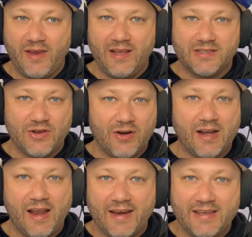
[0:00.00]
It's not
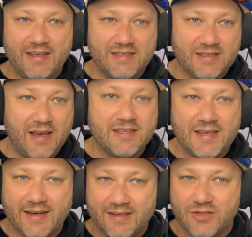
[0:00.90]
like he's a
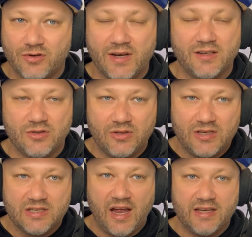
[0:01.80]
second stringer to
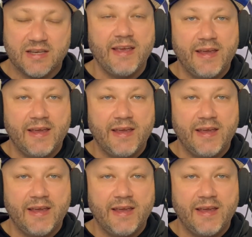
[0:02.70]
these guys.